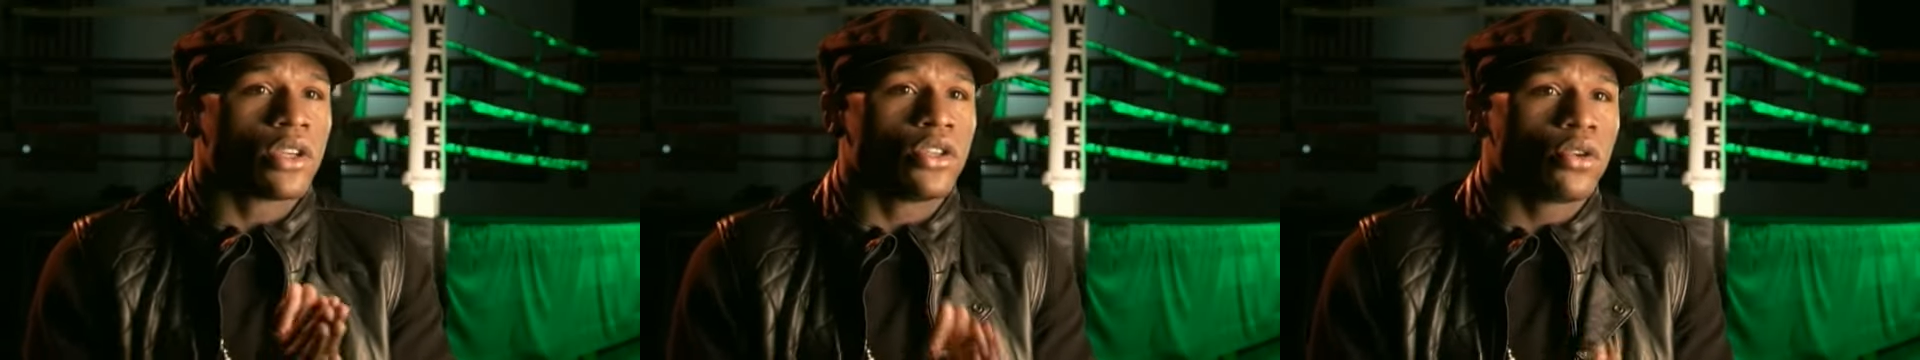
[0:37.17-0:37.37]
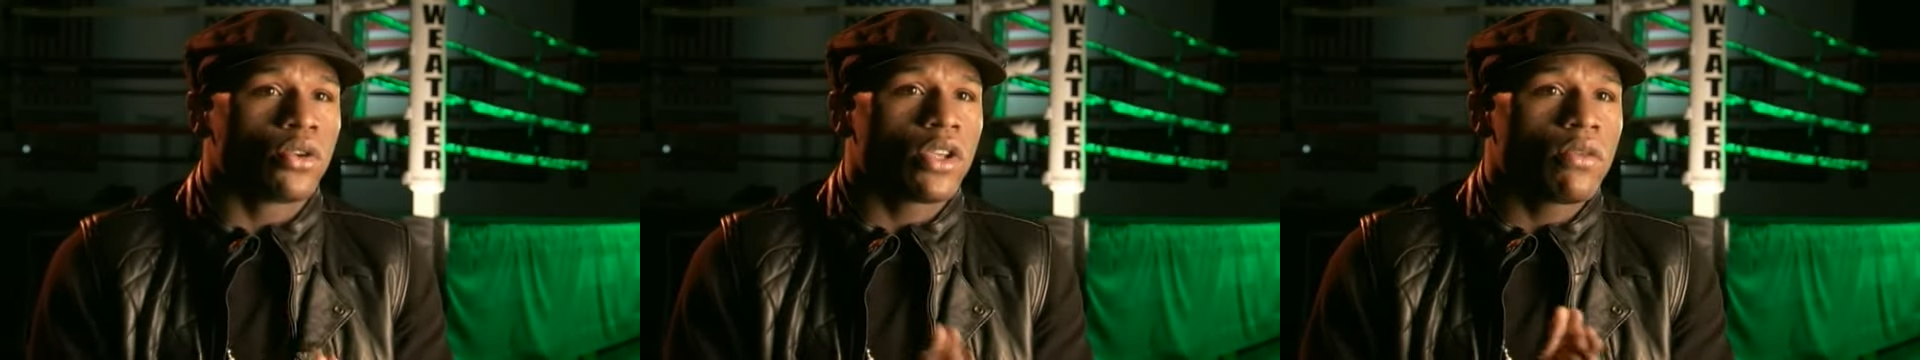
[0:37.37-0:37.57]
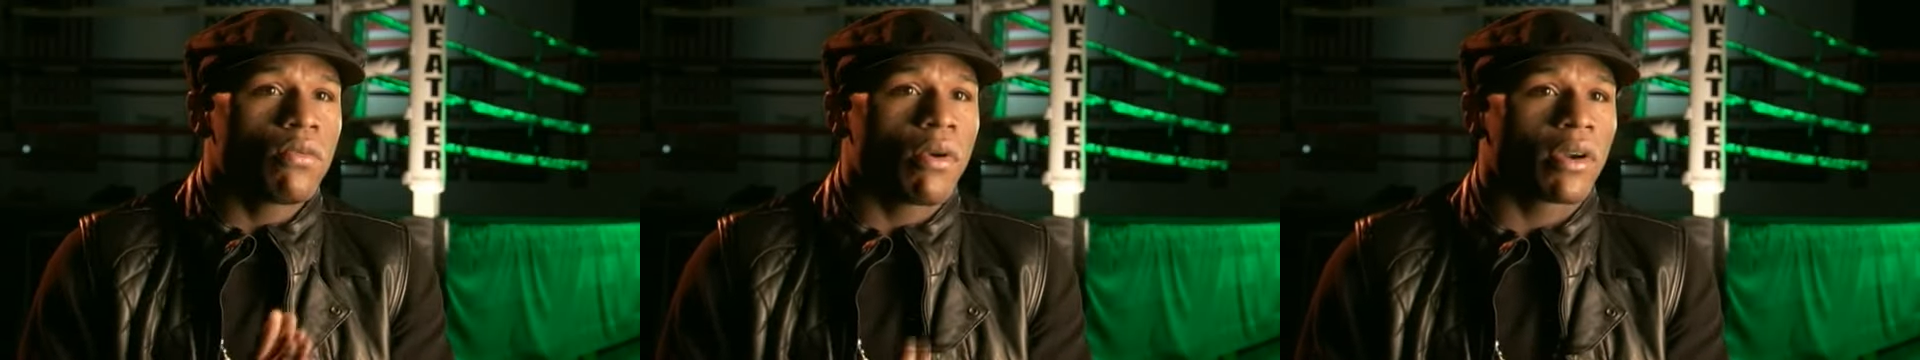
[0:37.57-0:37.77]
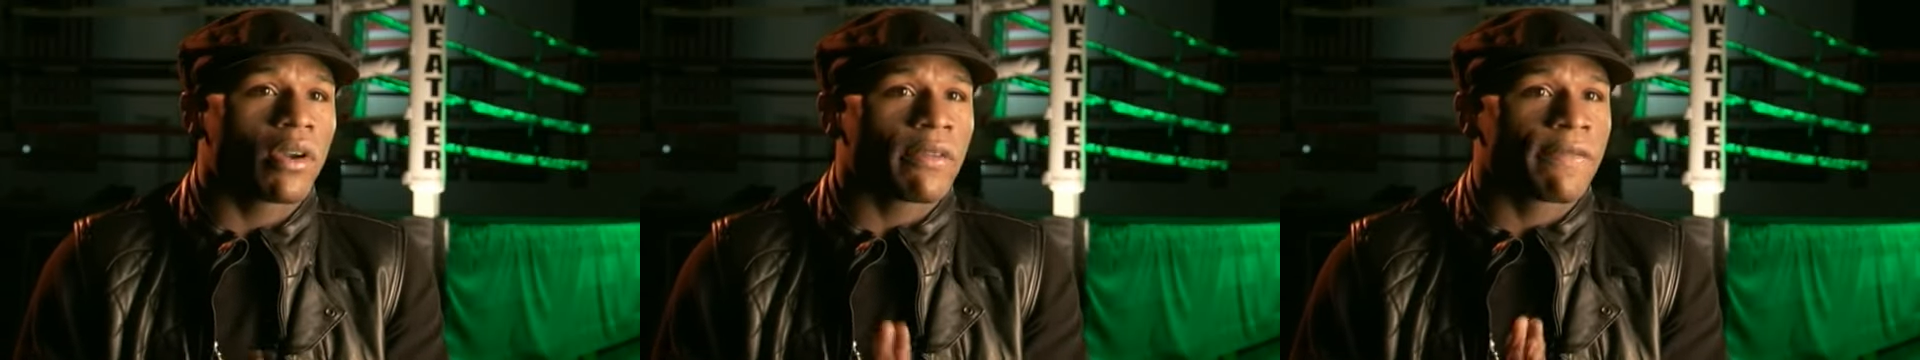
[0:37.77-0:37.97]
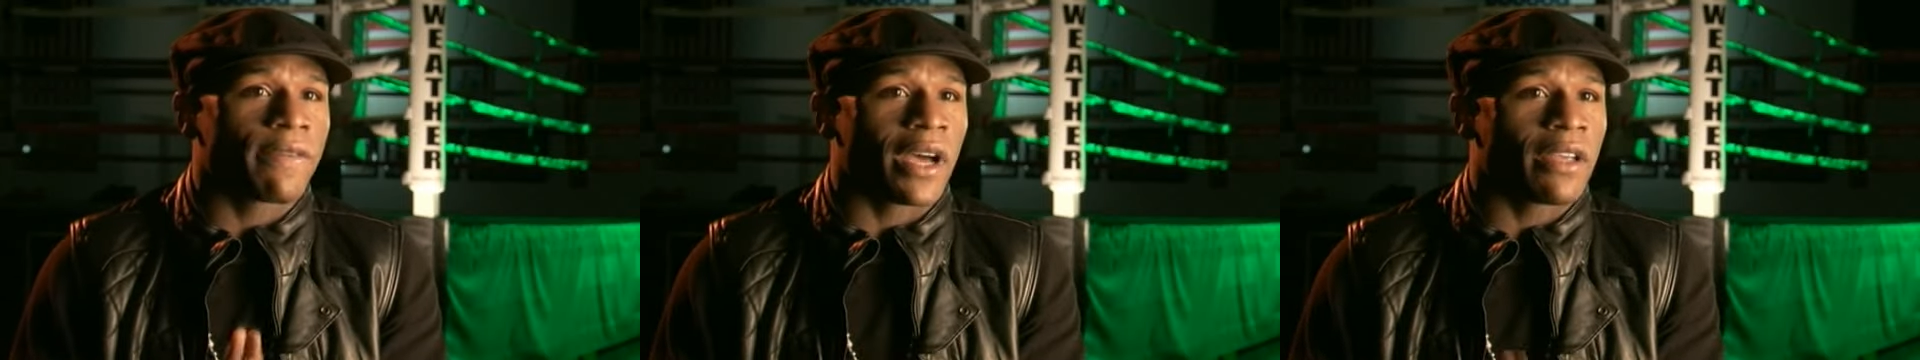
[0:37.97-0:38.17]
Do you want
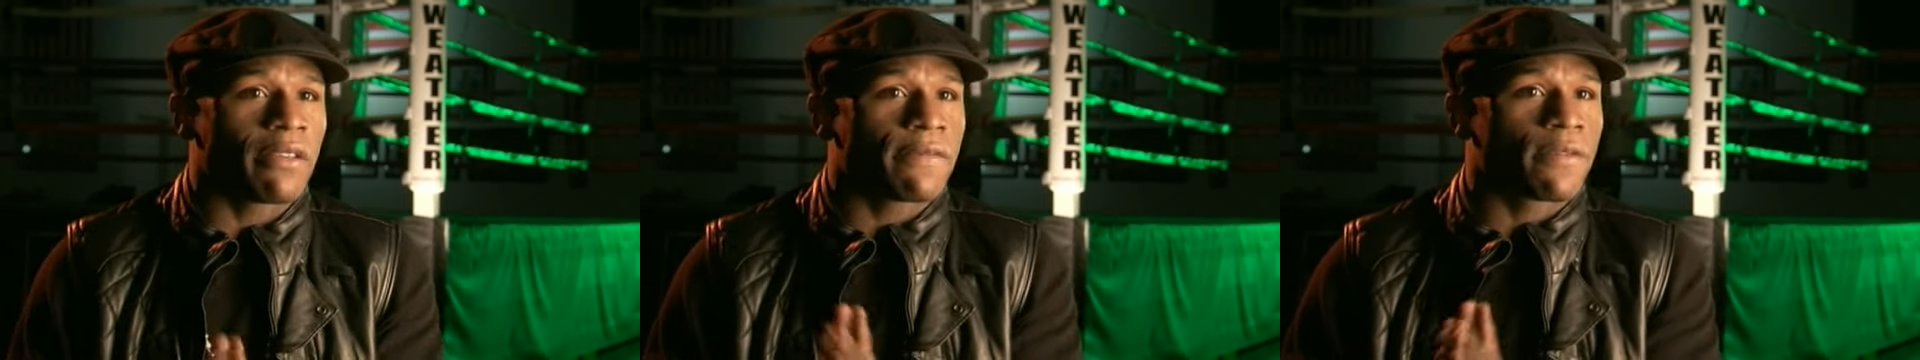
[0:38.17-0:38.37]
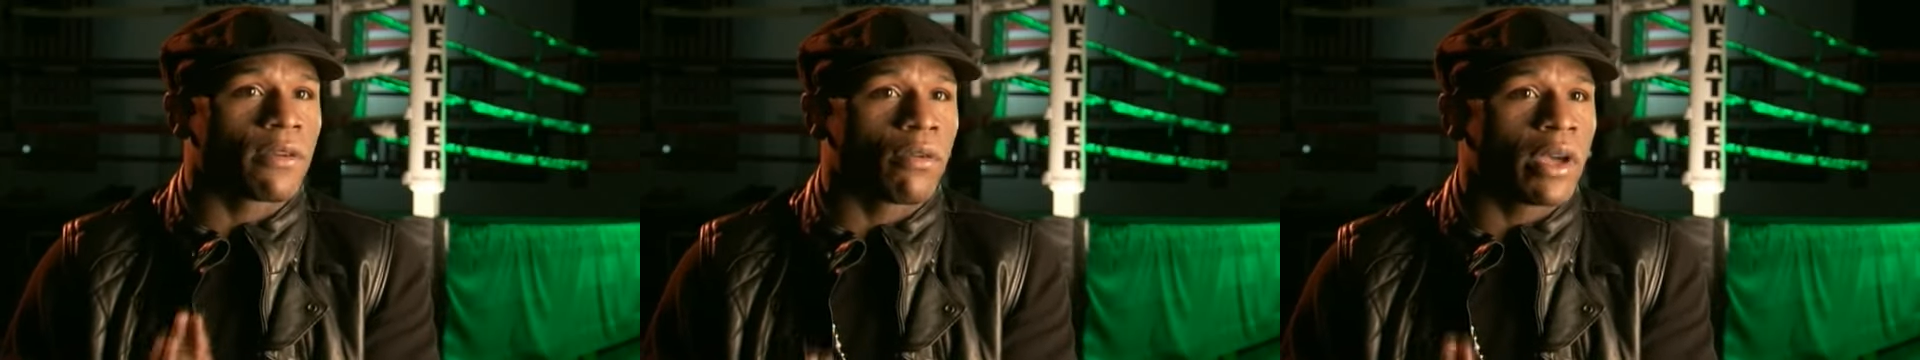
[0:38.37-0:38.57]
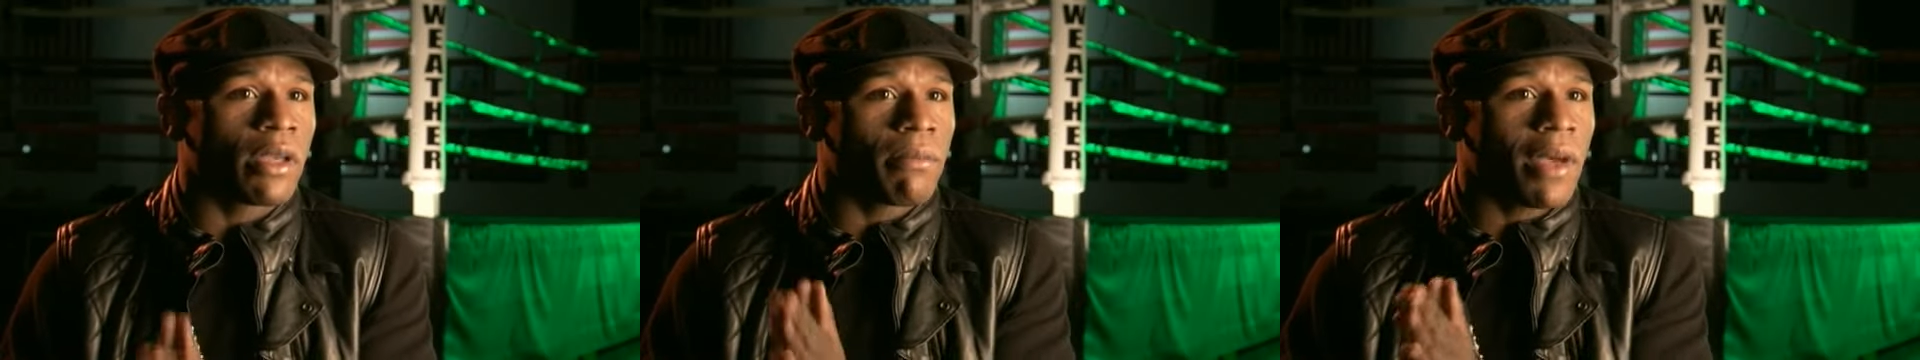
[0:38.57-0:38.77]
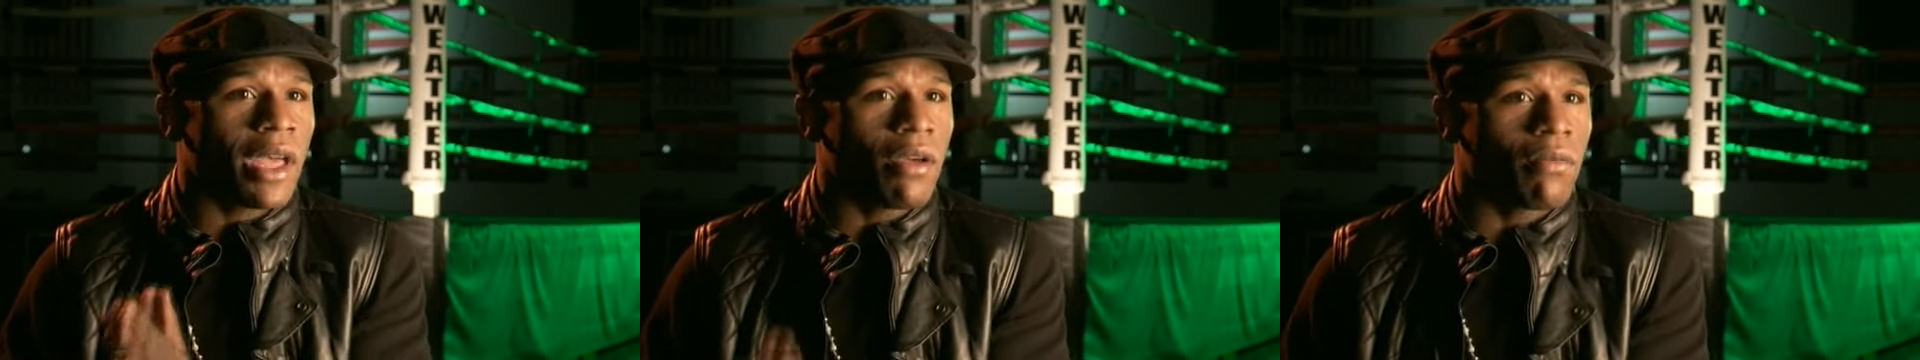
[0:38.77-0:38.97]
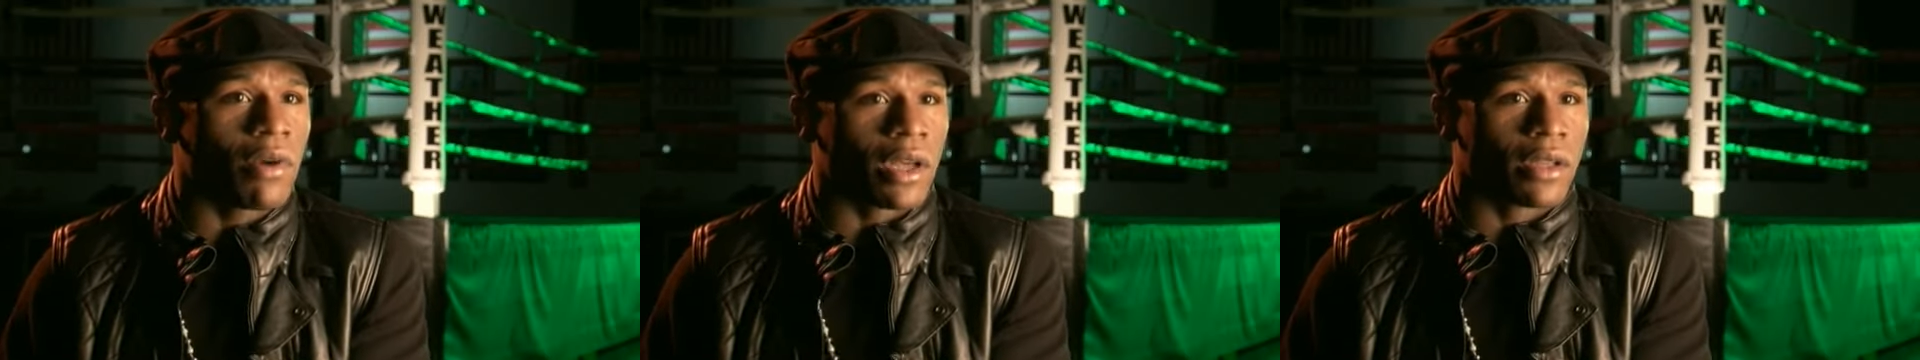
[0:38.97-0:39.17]
to fight Floyd
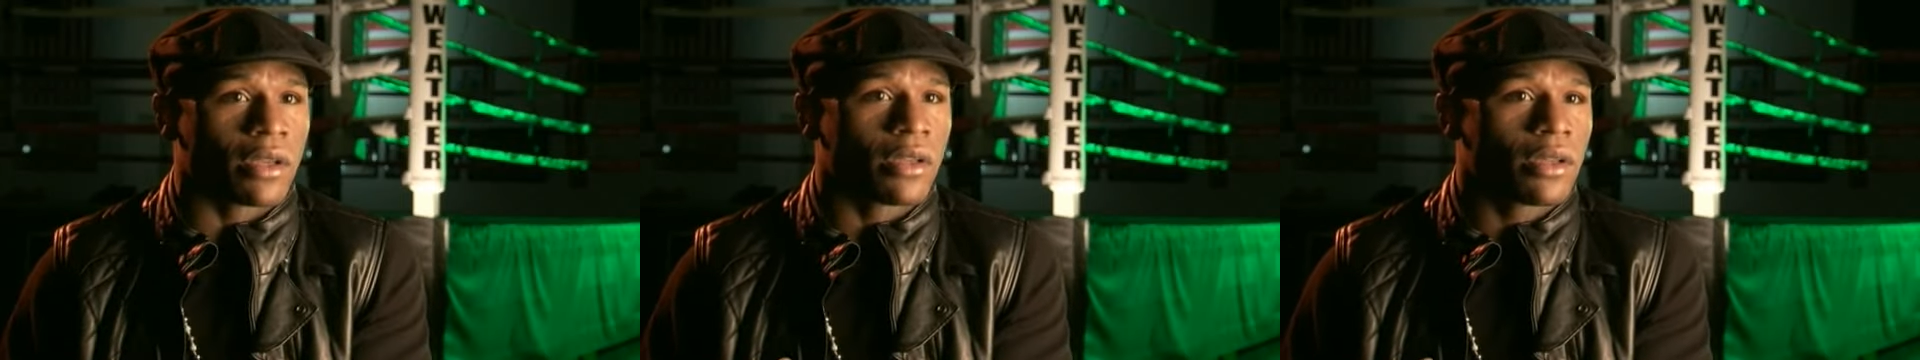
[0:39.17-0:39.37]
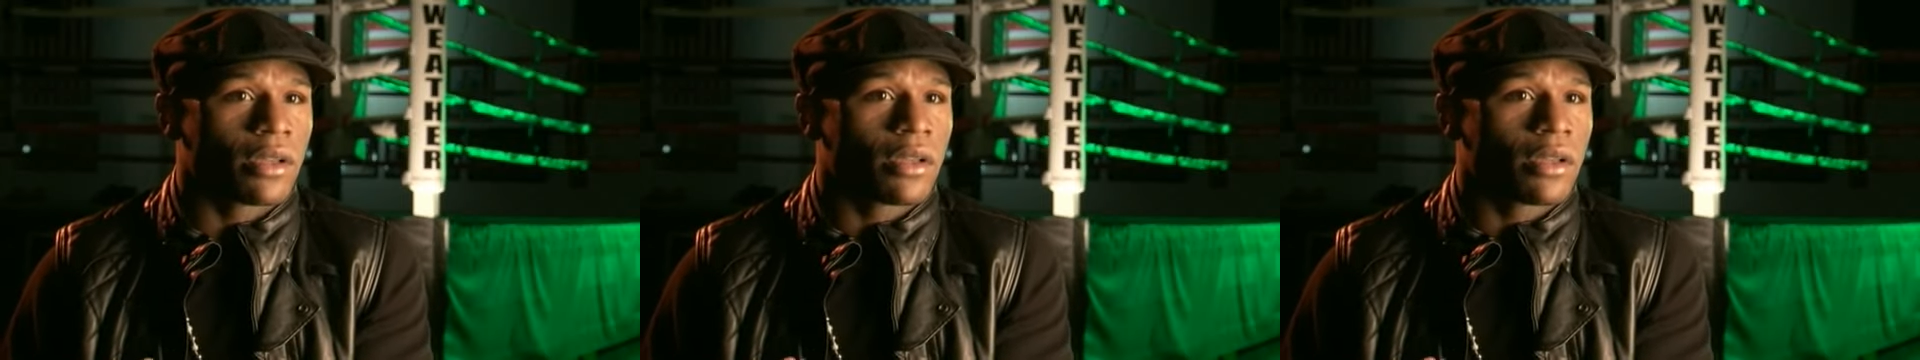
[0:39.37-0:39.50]
Mayweather?